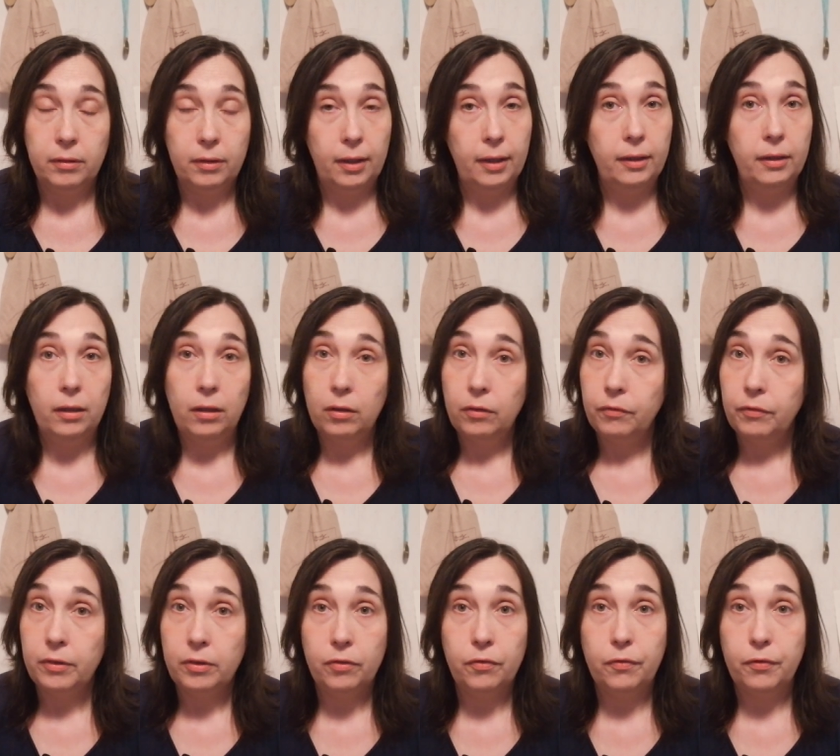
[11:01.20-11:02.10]
I love
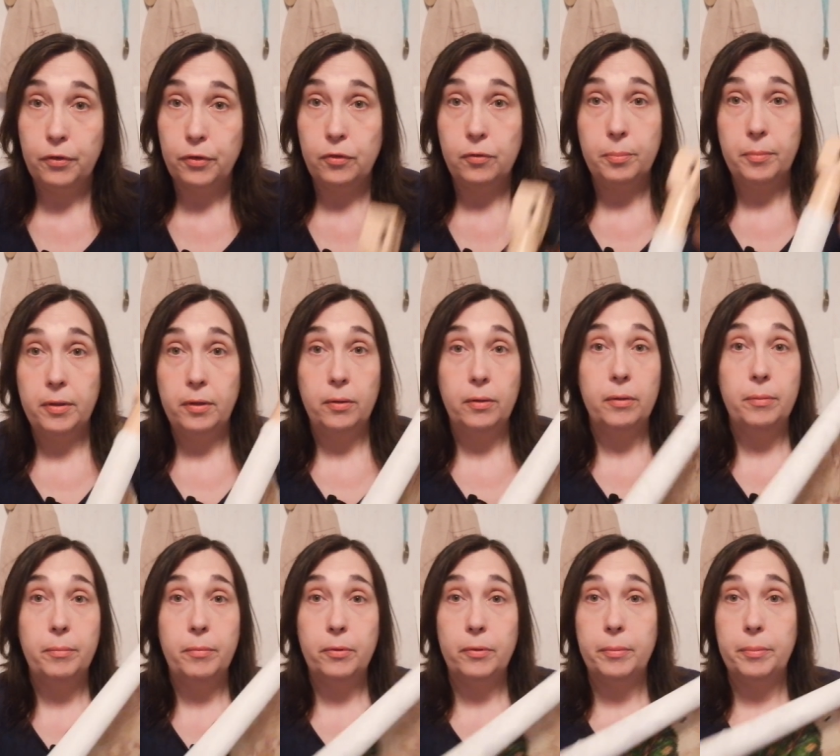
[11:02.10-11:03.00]
this first
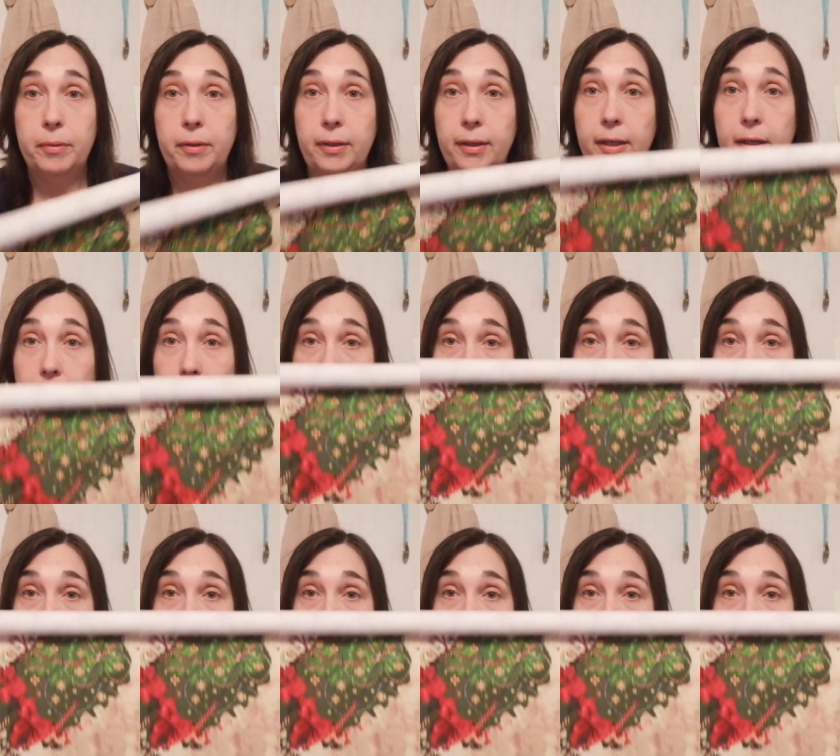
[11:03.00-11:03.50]
Mirabilia,